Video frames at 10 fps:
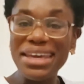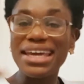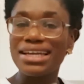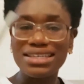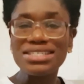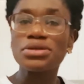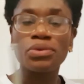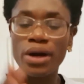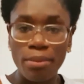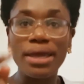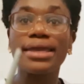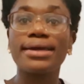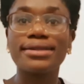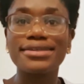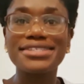making a list. Don't worry, I'm
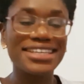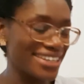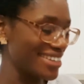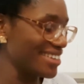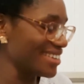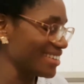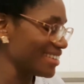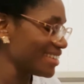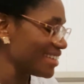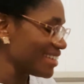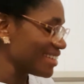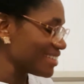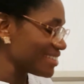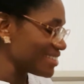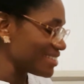making a list.
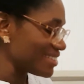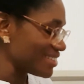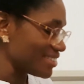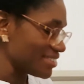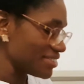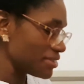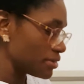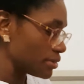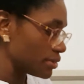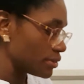So,